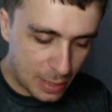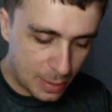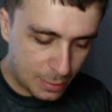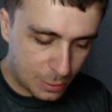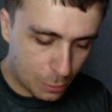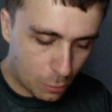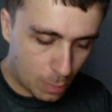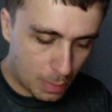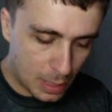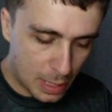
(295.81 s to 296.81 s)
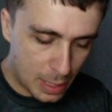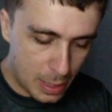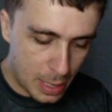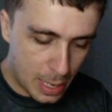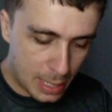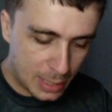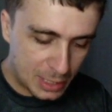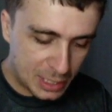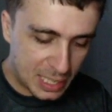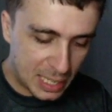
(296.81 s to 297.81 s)
So formula not
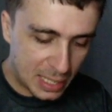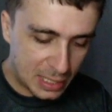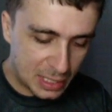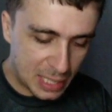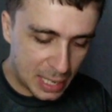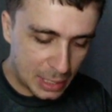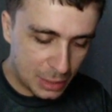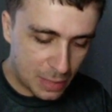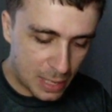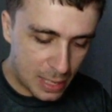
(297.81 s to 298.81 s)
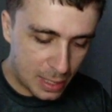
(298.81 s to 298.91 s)
satisfied